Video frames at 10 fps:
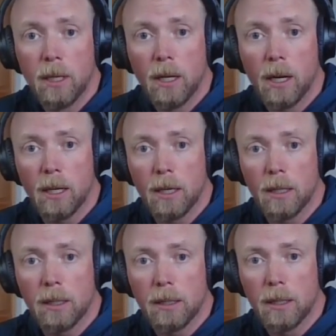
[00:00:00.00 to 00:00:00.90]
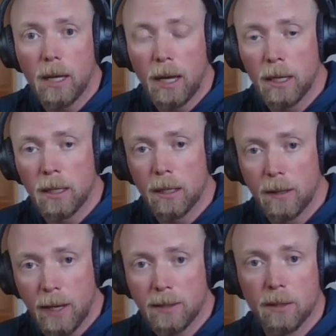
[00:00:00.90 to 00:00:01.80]
Uh, and
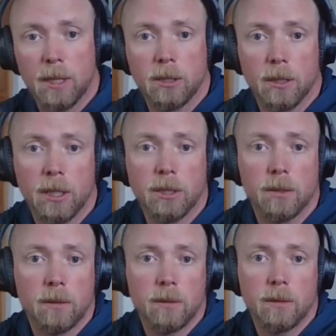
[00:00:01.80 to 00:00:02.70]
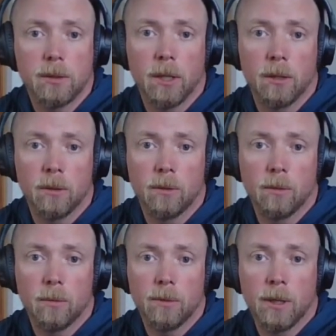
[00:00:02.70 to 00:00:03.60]
that's a major issue. So
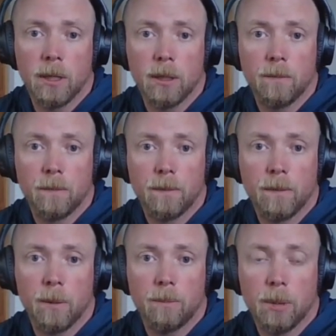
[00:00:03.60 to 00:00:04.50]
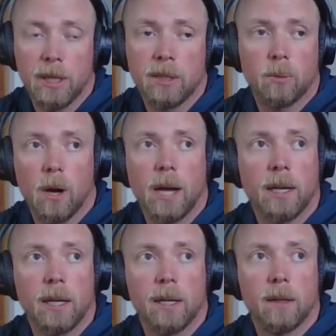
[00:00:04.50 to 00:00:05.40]
the the place where I
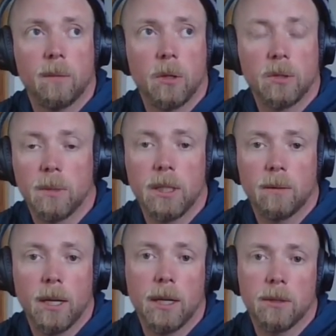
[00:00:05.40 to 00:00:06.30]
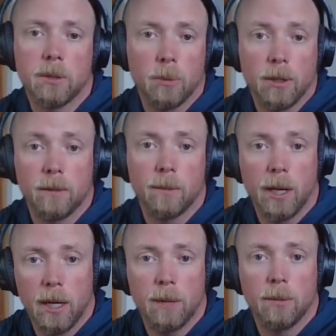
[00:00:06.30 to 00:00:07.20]
can get the most money right now is working for my
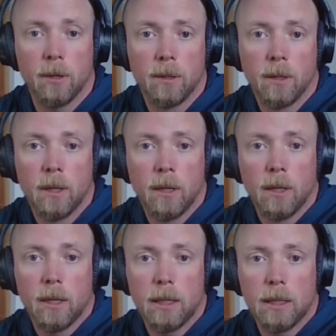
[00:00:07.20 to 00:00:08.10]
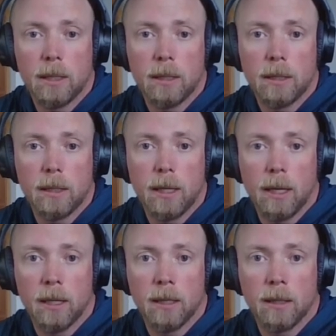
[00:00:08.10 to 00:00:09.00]
neighbor uh,
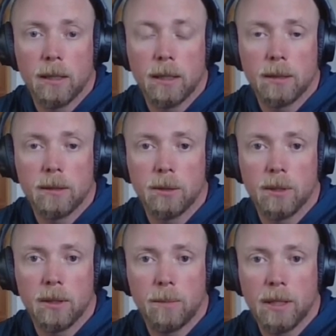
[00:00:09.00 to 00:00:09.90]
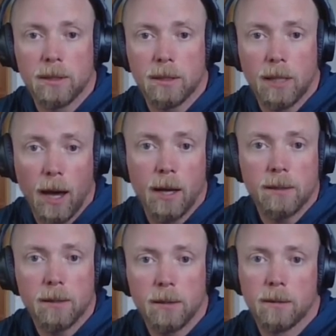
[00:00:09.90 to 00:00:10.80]
and uh, doing the basic task.